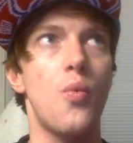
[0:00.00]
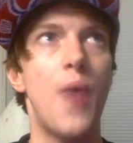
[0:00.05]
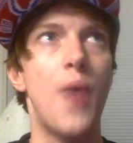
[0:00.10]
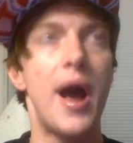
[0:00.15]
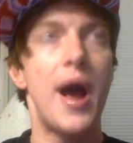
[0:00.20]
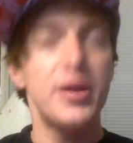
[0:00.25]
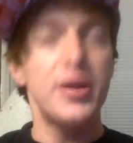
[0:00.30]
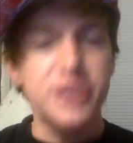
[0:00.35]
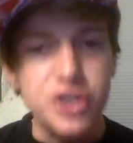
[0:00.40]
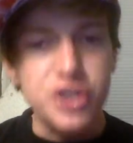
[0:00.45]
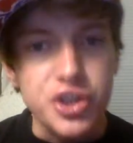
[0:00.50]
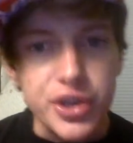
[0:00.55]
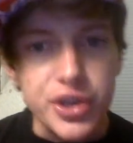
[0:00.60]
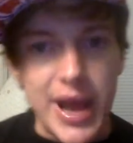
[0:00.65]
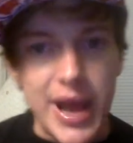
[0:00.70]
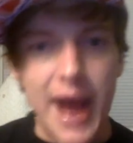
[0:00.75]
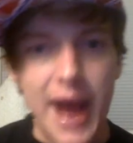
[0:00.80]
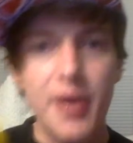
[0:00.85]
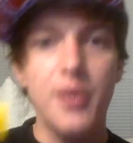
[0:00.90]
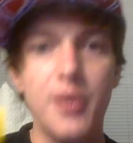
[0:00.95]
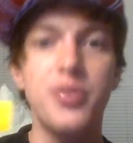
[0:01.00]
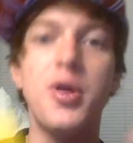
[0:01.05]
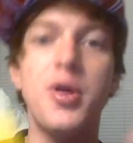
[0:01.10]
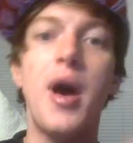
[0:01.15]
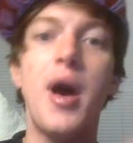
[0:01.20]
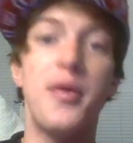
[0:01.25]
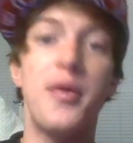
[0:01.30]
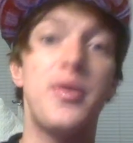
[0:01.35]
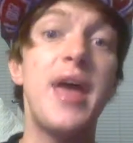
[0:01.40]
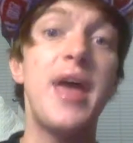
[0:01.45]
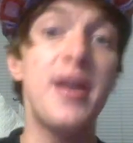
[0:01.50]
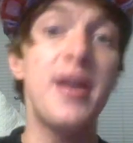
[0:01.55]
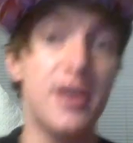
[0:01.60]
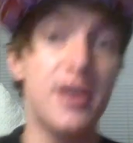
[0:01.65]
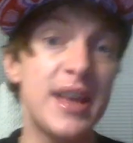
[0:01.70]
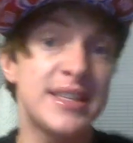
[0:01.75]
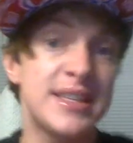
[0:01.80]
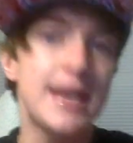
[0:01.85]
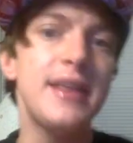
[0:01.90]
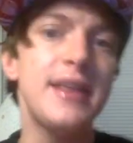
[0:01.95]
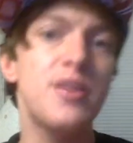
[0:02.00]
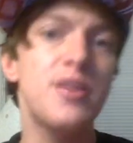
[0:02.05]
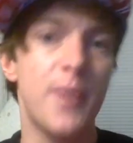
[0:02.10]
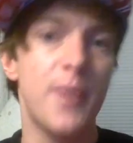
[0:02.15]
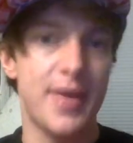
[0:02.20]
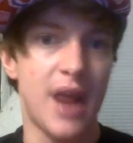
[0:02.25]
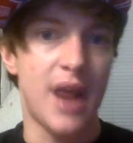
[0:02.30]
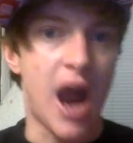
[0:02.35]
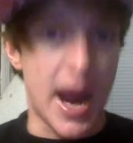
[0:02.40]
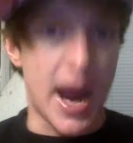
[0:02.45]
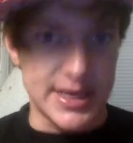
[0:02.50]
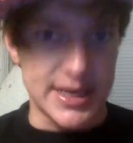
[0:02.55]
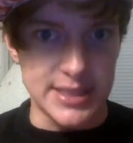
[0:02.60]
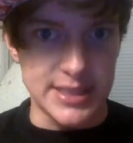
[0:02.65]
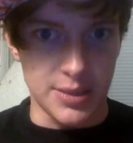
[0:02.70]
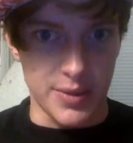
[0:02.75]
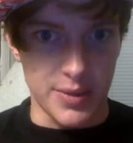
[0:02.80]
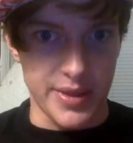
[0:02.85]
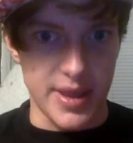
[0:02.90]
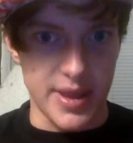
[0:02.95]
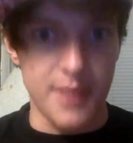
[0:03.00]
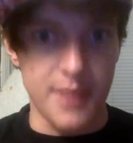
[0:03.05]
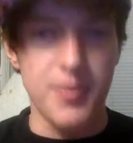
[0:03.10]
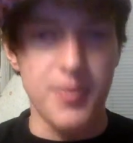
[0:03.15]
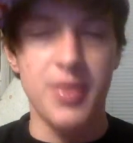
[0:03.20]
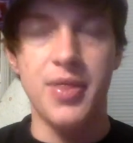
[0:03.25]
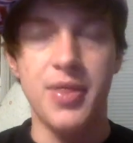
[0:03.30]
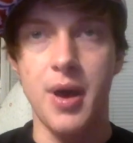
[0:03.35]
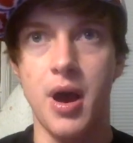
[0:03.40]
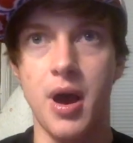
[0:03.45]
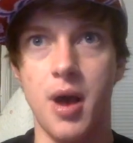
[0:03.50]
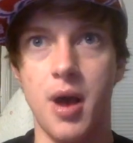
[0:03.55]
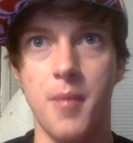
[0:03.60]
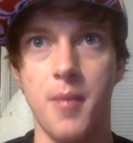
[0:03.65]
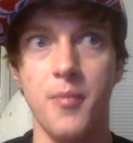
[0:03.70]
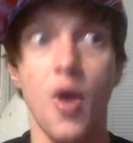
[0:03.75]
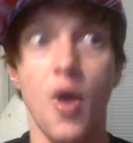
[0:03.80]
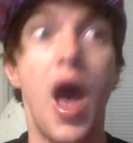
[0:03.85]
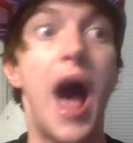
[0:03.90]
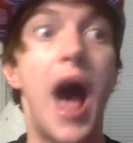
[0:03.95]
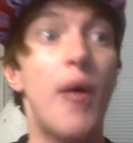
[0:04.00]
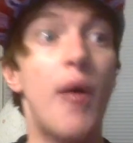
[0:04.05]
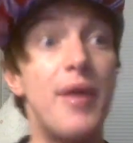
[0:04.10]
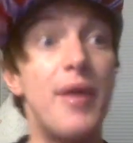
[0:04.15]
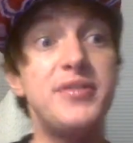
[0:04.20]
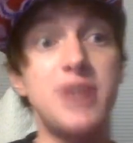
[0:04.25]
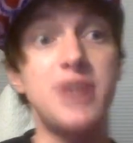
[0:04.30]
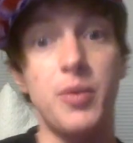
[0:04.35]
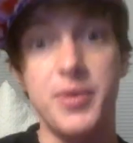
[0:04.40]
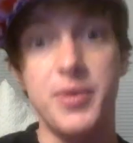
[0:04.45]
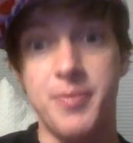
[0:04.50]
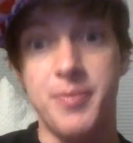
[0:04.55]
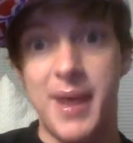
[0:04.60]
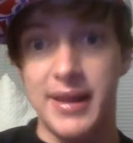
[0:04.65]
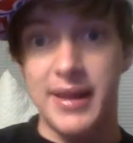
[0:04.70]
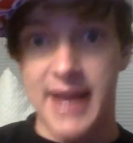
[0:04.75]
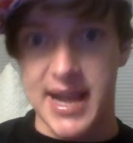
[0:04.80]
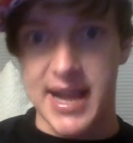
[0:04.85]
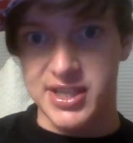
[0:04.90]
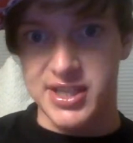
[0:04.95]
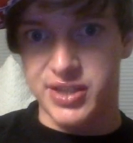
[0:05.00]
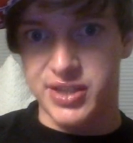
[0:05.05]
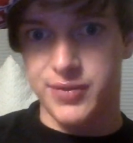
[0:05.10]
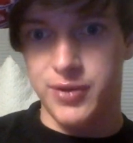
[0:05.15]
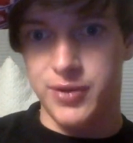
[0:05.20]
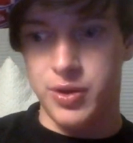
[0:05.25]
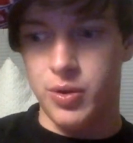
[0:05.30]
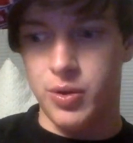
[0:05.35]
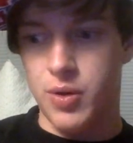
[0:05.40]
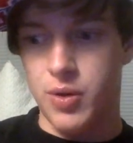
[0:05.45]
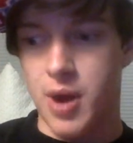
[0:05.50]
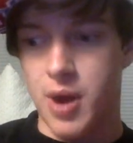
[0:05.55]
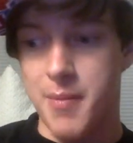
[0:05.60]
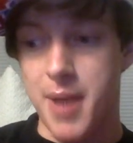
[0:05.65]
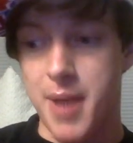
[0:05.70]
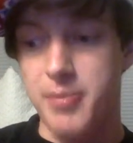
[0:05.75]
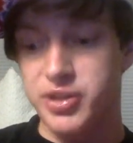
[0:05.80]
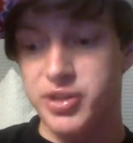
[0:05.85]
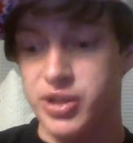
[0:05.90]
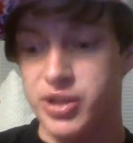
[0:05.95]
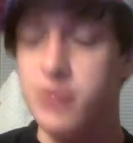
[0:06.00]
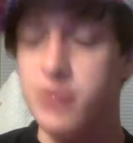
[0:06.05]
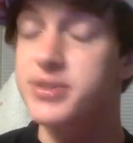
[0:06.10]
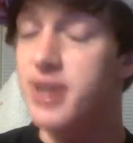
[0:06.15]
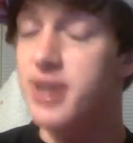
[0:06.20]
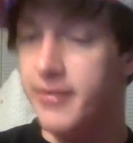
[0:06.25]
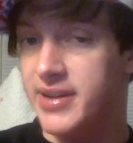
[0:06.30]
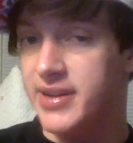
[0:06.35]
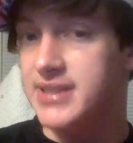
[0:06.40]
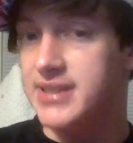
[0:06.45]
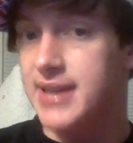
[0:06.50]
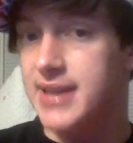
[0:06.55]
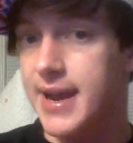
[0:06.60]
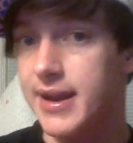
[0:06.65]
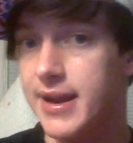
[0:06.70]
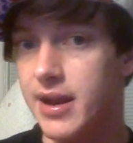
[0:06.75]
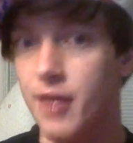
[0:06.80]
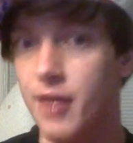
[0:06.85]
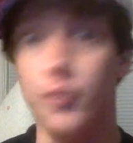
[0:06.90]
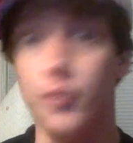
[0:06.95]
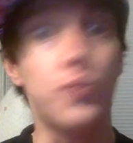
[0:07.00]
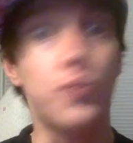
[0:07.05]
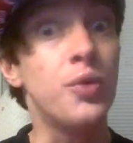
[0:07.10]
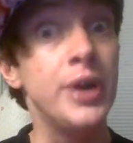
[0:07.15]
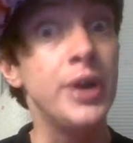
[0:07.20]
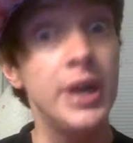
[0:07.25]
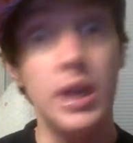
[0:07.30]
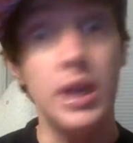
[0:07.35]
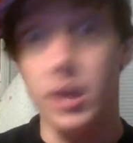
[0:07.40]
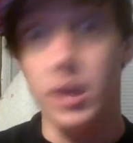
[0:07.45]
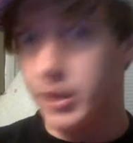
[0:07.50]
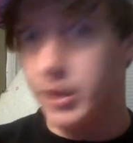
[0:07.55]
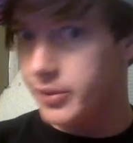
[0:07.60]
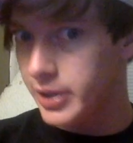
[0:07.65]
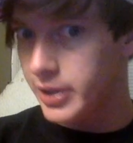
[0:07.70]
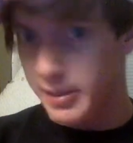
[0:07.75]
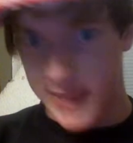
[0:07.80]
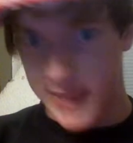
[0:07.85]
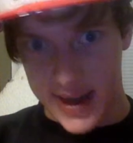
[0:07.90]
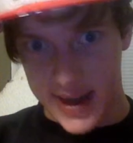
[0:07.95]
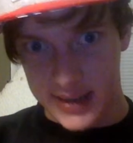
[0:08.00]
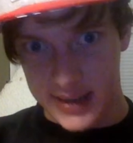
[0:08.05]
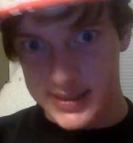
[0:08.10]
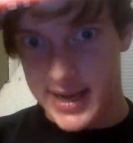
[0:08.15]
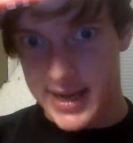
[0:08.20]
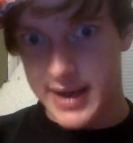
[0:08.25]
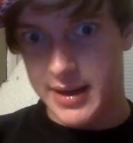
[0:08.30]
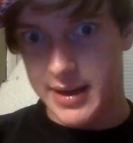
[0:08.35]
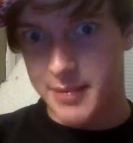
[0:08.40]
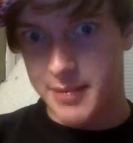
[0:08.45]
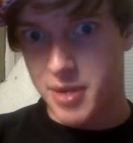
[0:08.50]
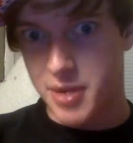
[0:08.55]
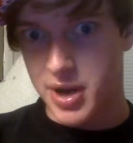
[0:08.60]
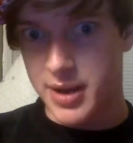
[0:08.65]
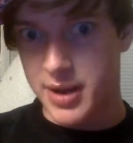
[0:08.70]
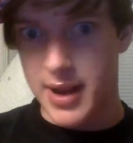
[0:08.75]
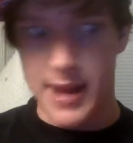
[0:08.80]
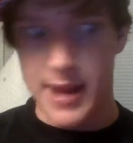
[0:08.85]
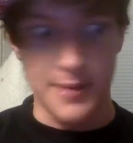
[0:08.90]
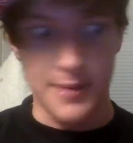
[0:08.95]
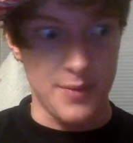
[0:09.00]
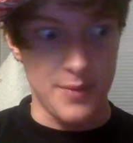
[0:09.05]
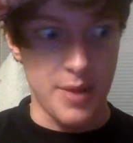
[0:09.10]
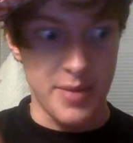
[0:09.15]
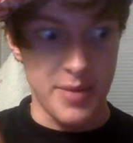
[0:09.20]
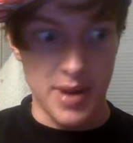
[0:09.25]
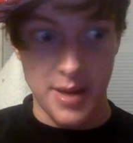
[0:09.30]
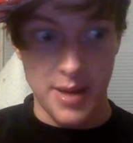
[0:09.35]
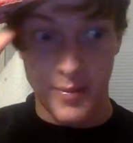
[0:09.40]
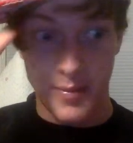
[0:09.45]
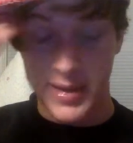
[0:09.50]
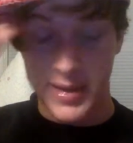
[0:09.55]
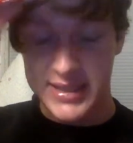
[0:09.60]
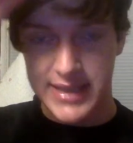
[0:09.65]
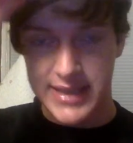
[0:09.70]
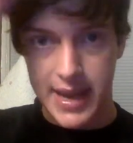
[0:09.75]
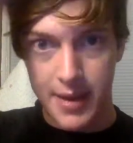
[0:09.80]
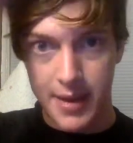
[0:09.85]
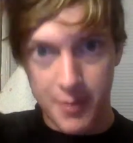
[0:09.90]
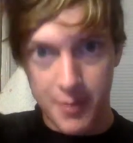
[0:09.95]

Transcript: how to treat anxiety in the way that I deal with it. How I've dealt with my last few episodes of anxiety, of really, really bad anxiety, but I must say.